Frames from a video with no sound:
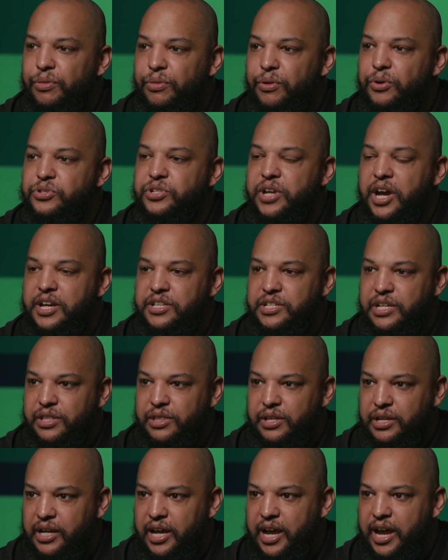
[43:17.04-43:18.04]
those guys.
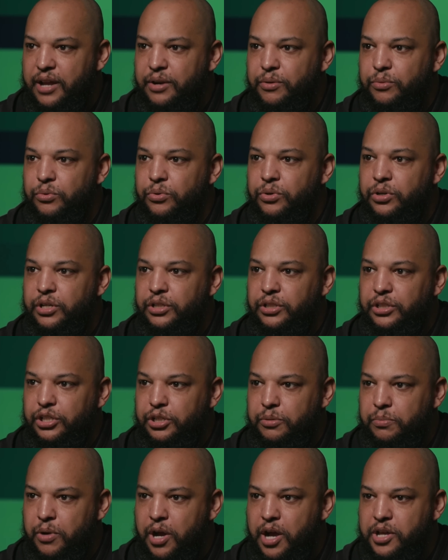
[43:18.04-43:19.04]
I think I had a really
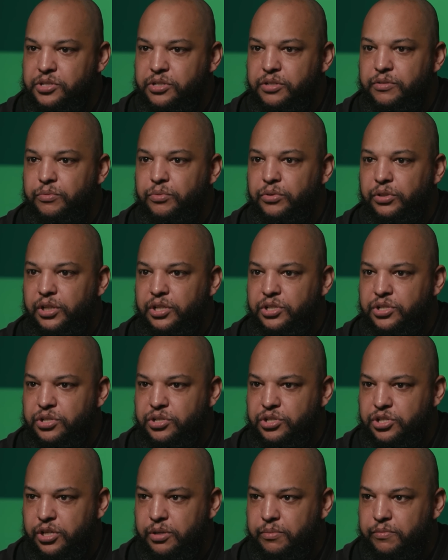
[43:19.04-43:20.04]
good positive
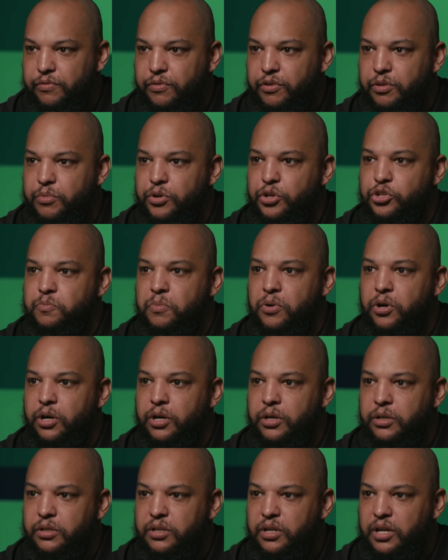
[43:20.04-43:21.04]
relationship for the most
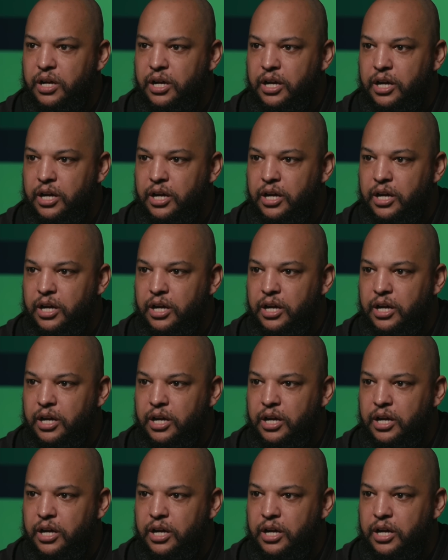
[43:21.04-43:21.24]
part.